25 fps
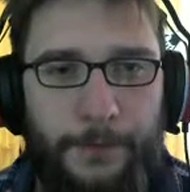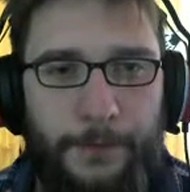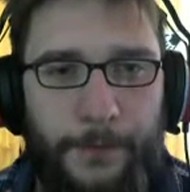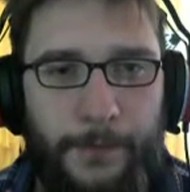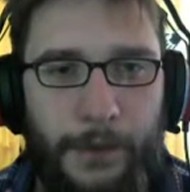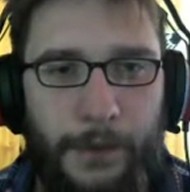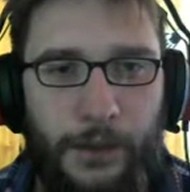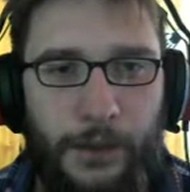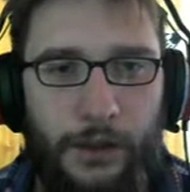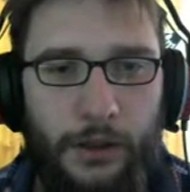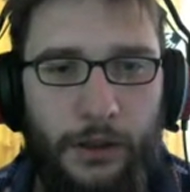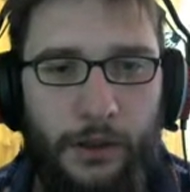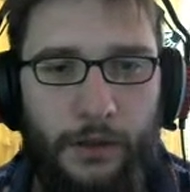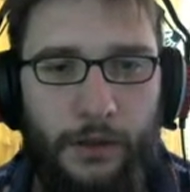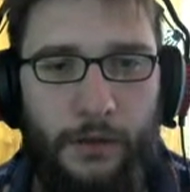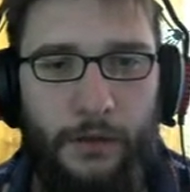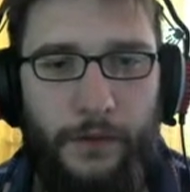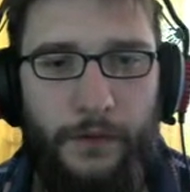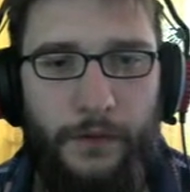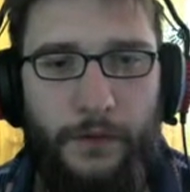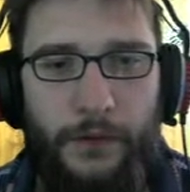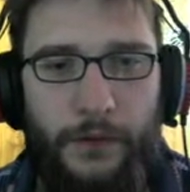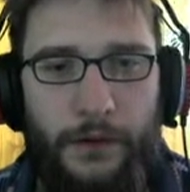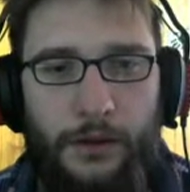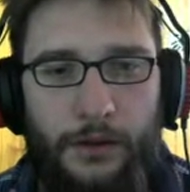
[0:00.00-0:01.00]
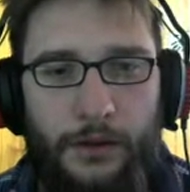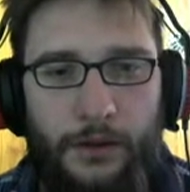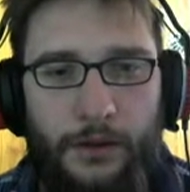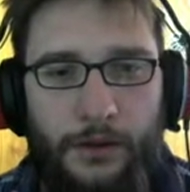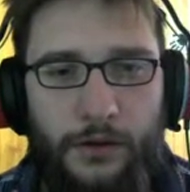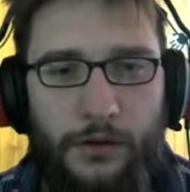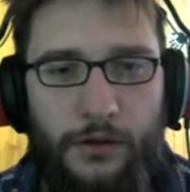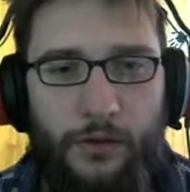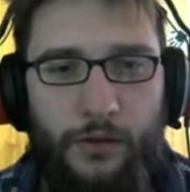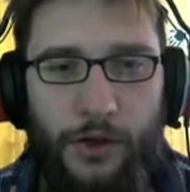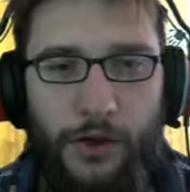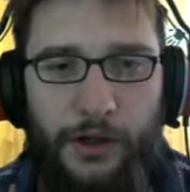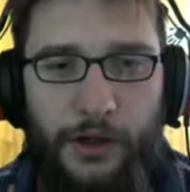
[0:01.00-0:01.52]
is at
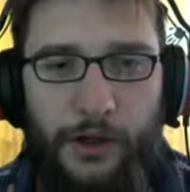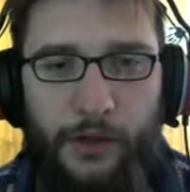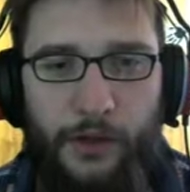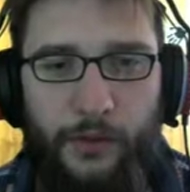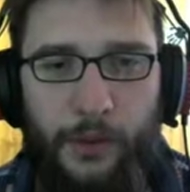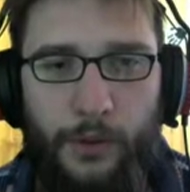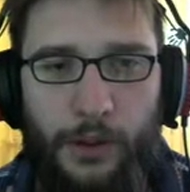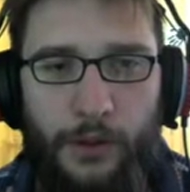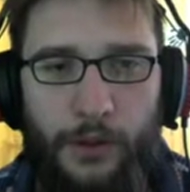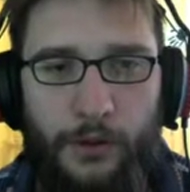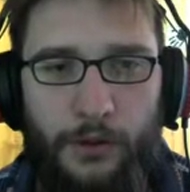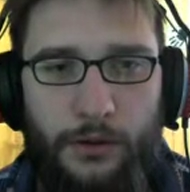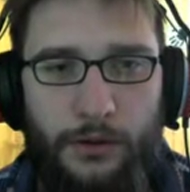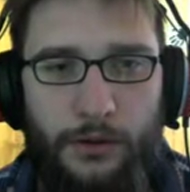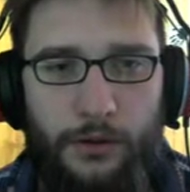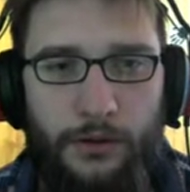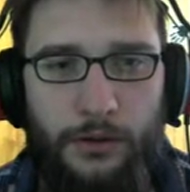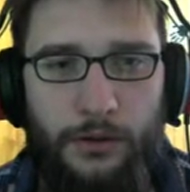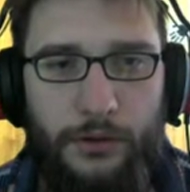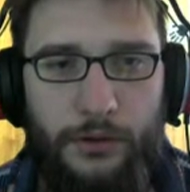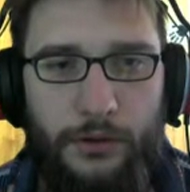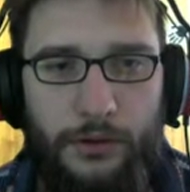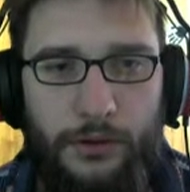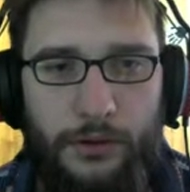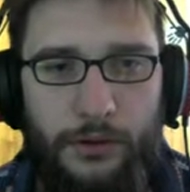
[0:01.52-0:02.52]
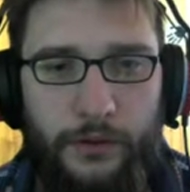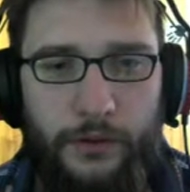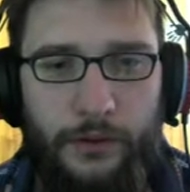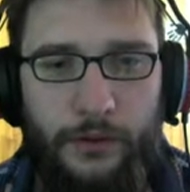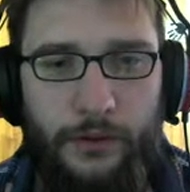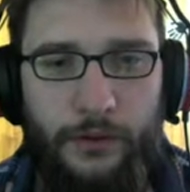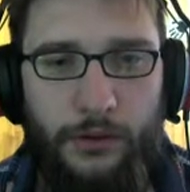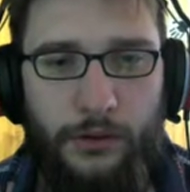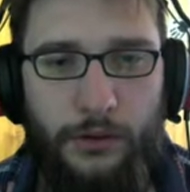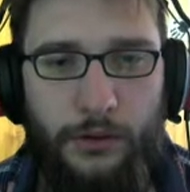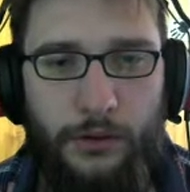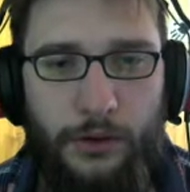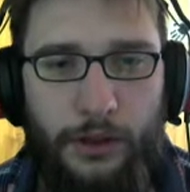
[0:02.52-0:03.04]
twenty as well.
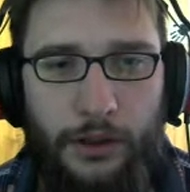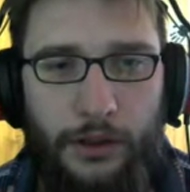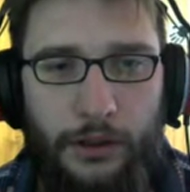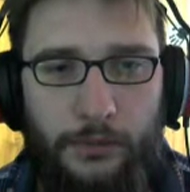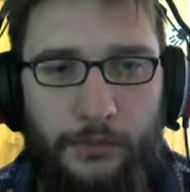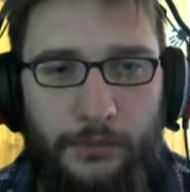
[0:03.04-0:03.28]
Oh yeah.